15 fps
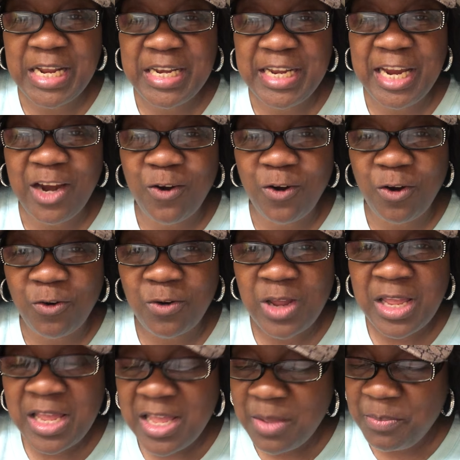and narrow
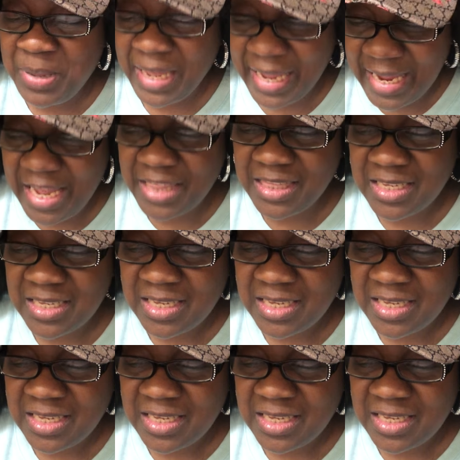path